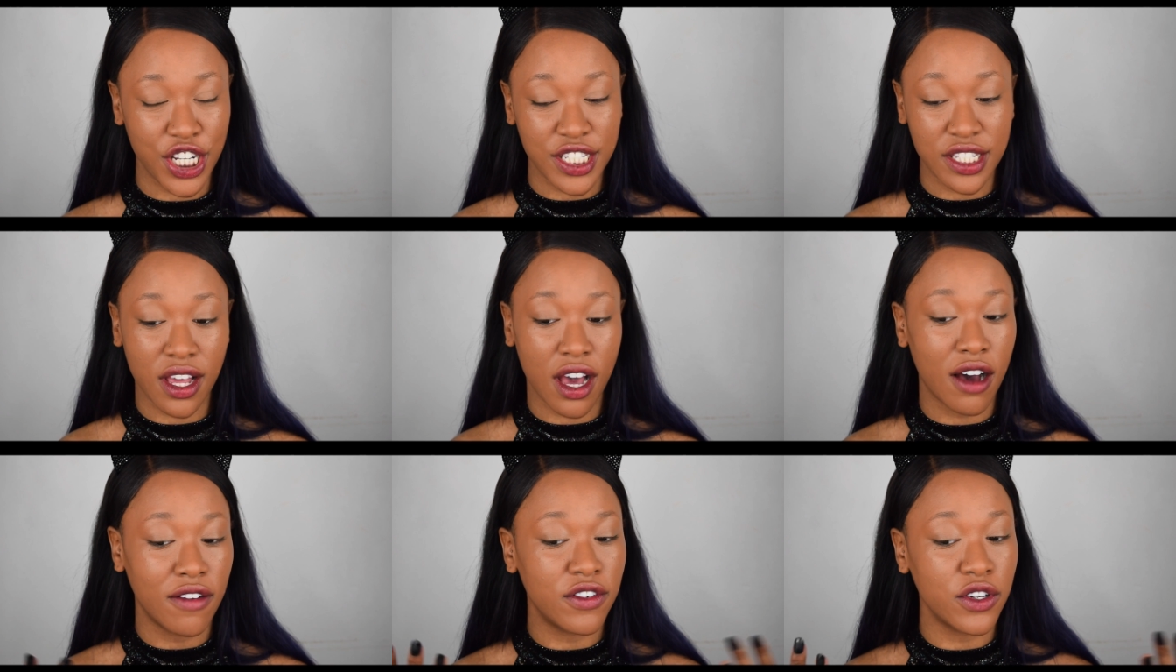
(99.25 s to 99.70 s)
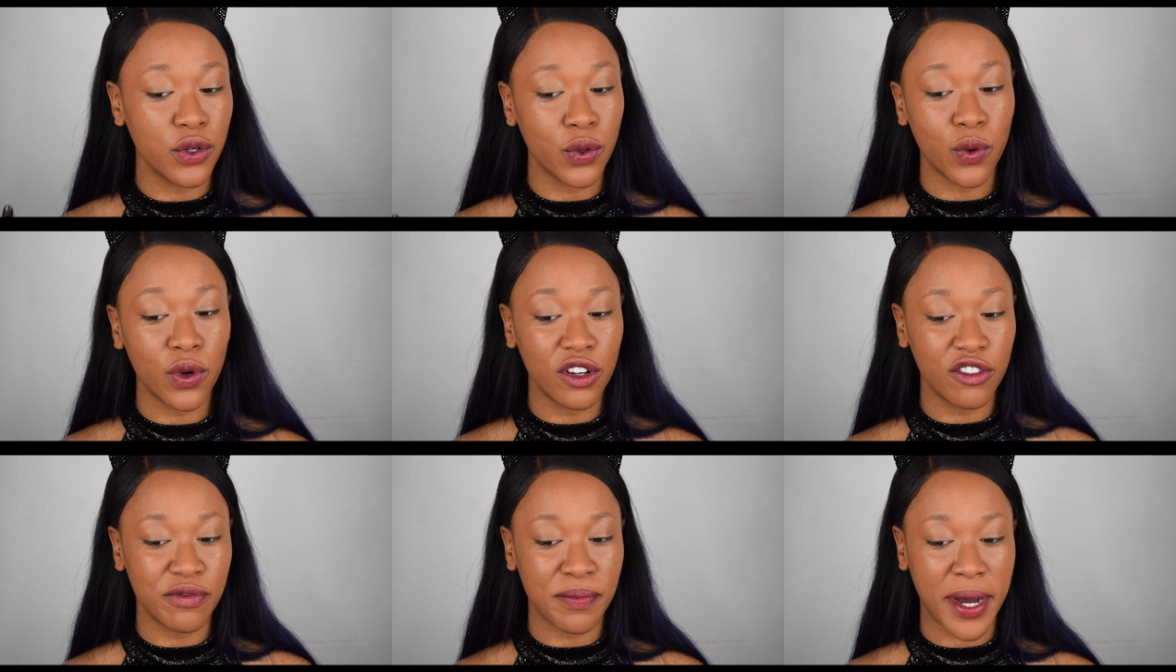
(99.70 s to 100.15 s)
It's covered
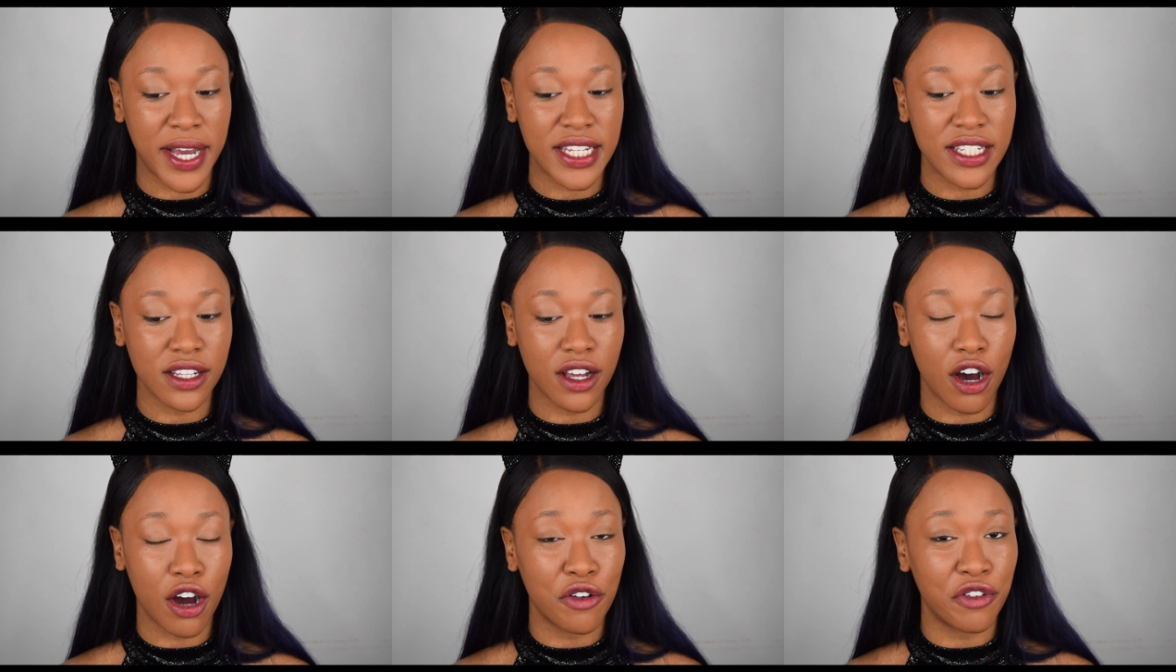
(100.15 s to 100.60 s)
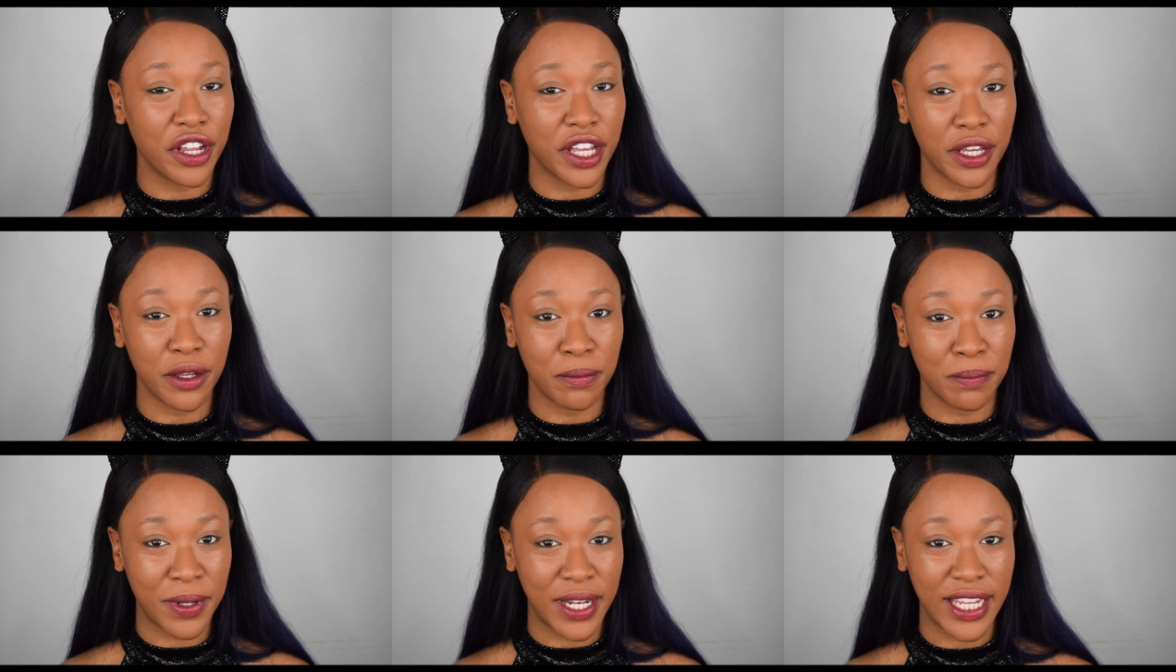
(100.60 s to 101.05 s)
all of my scarring
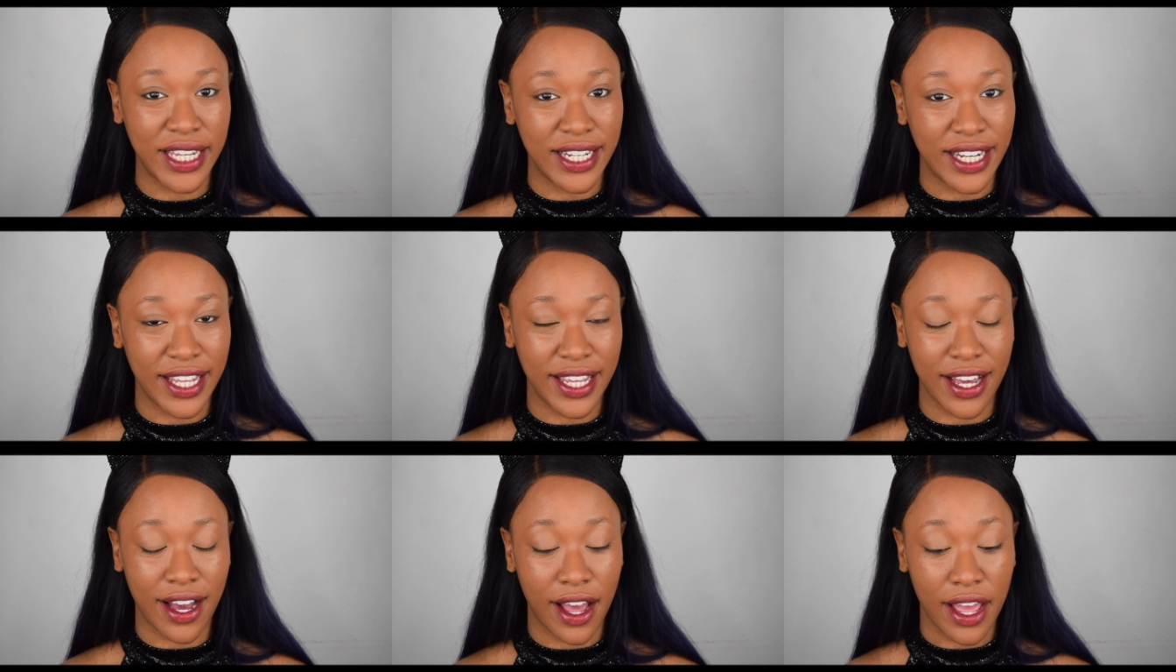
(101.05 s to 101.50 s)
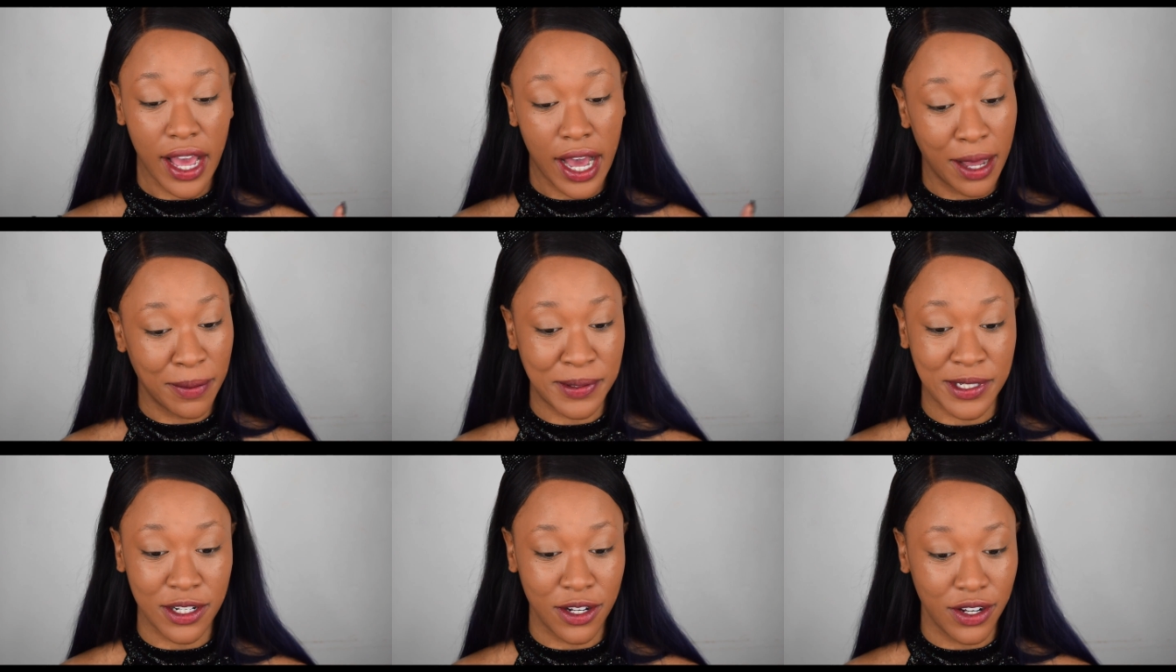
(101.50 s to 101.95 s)
completely. I
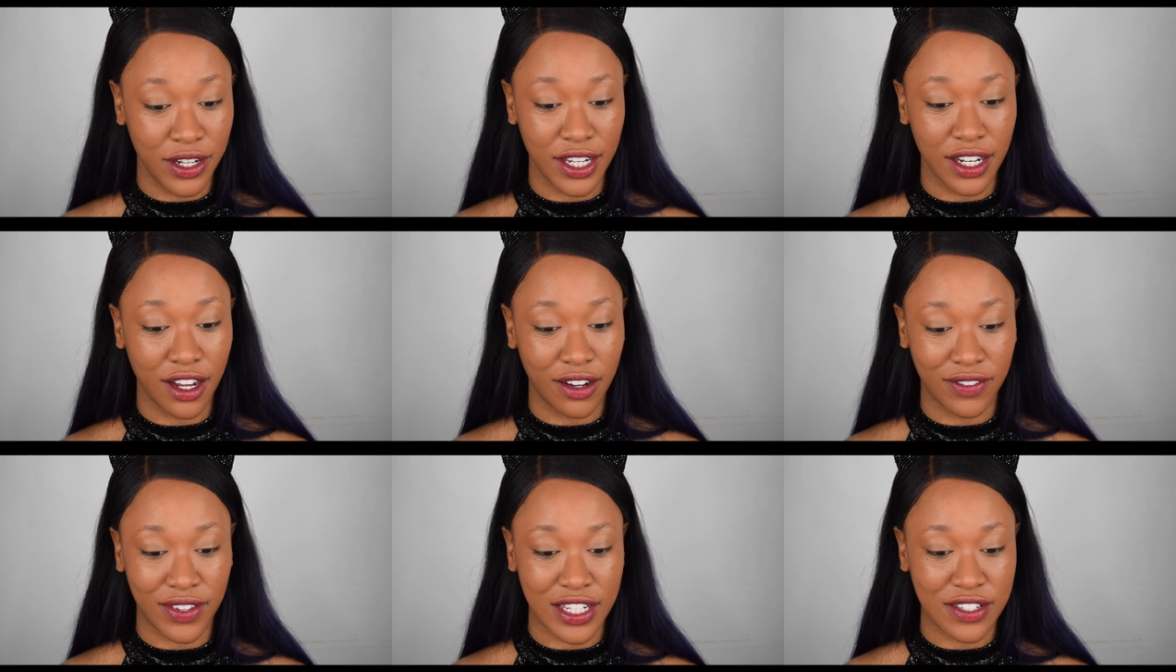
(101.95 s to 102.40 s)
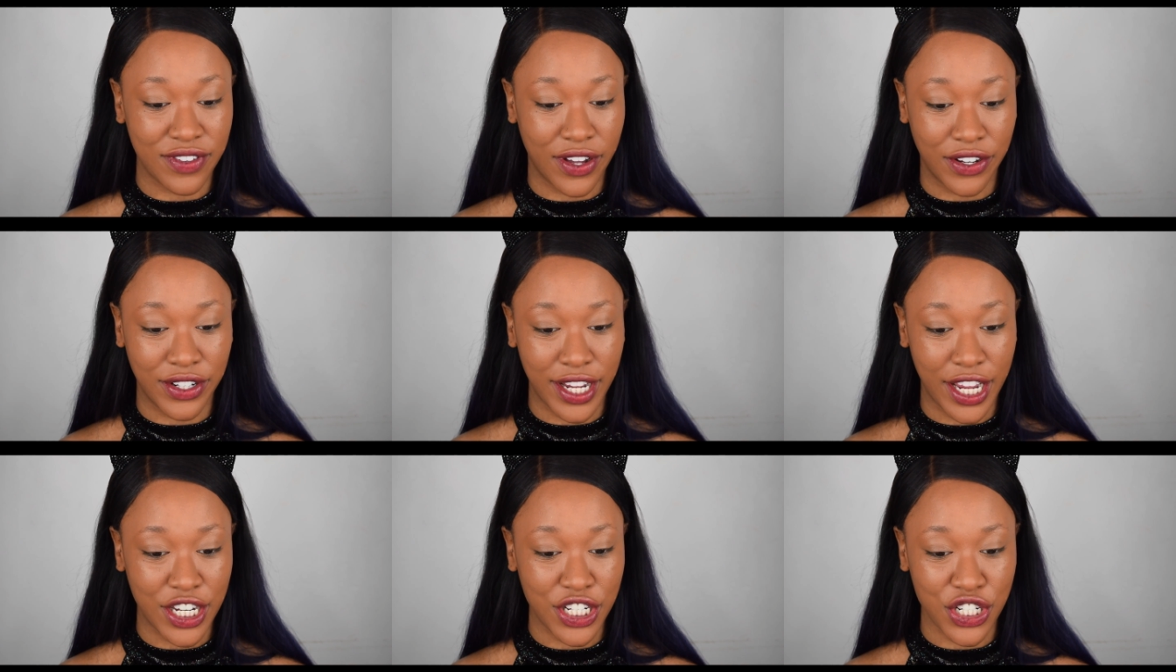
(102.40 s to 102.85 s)
absolutely love this
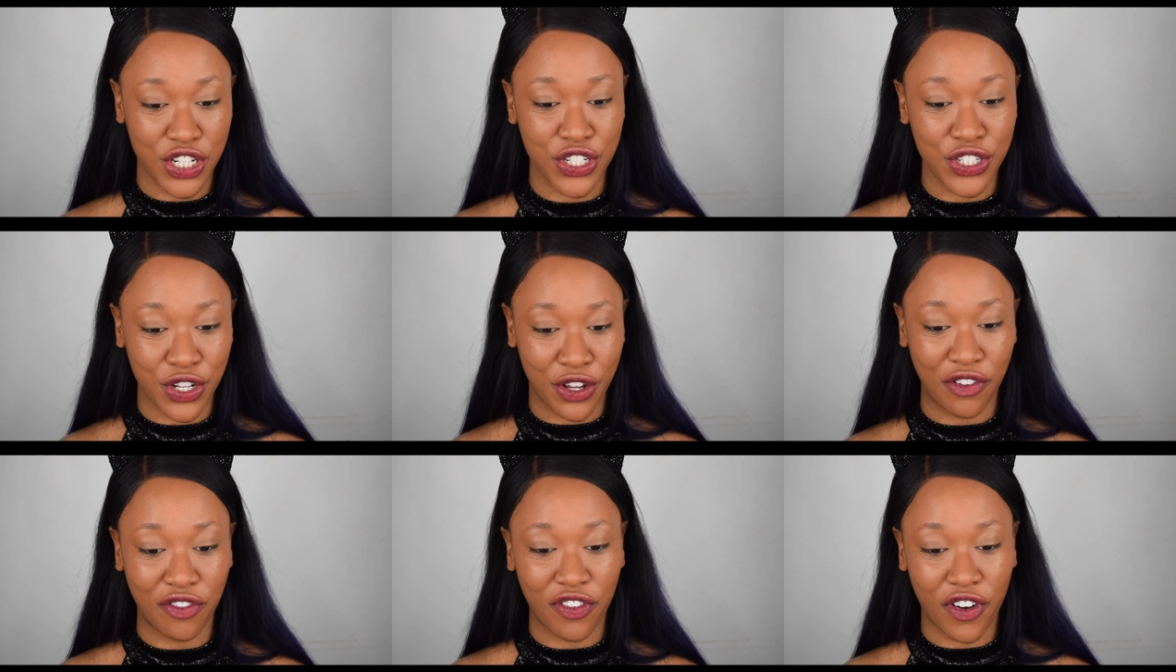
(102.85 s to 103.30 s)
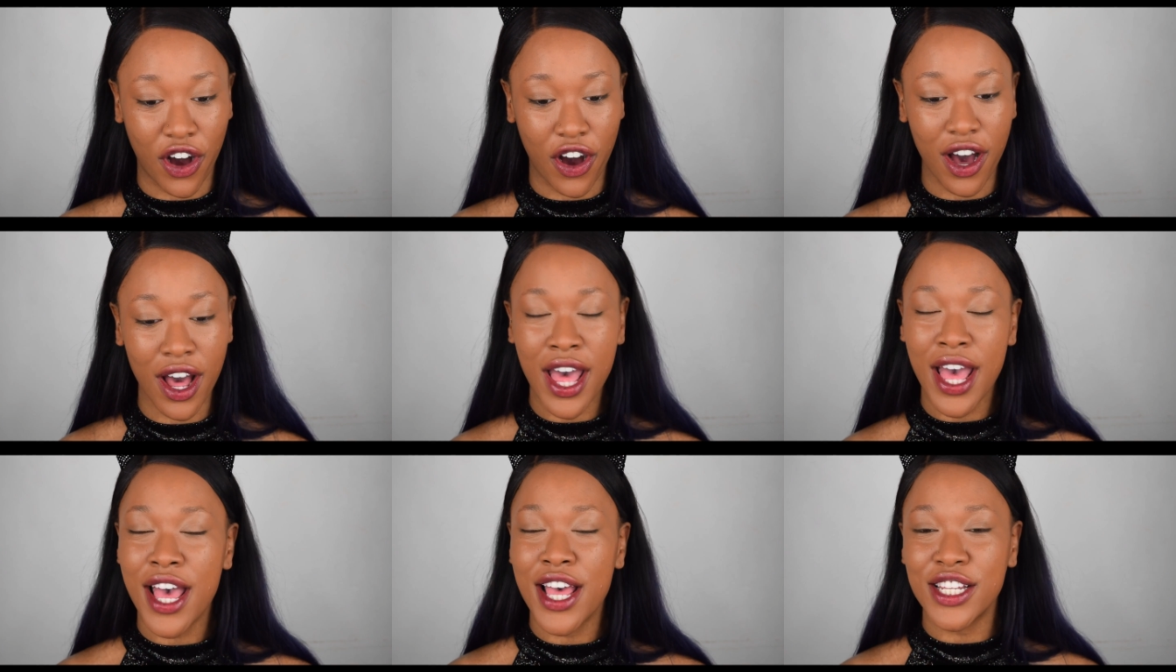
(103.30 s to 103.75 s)
foundation so
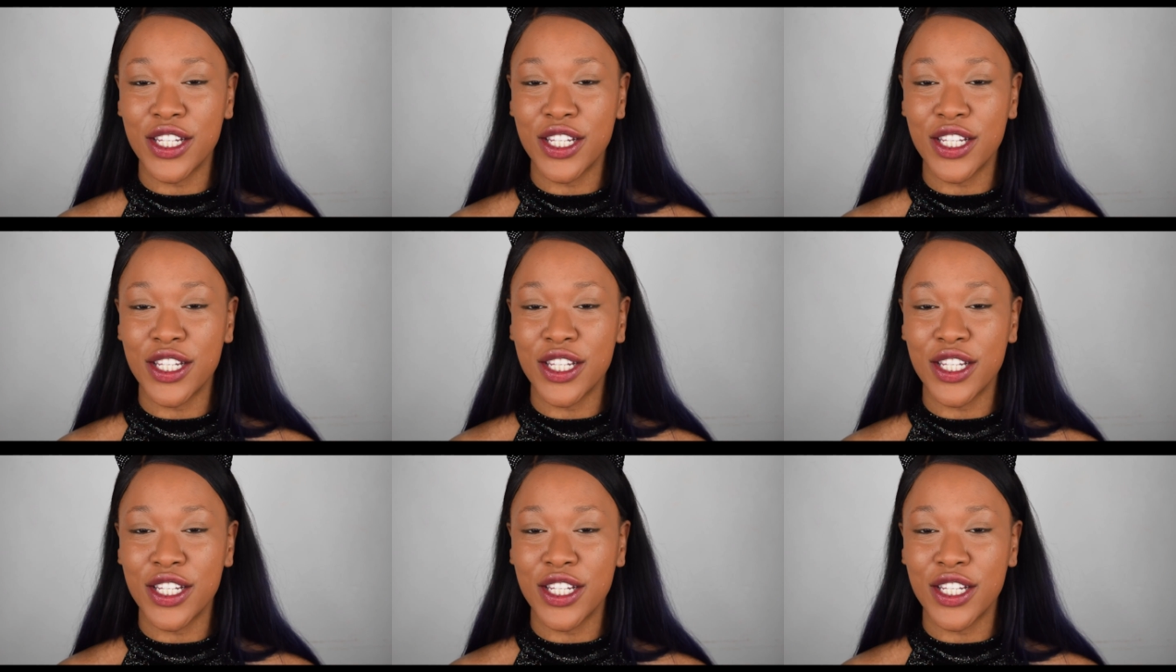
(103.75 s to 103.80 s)
far.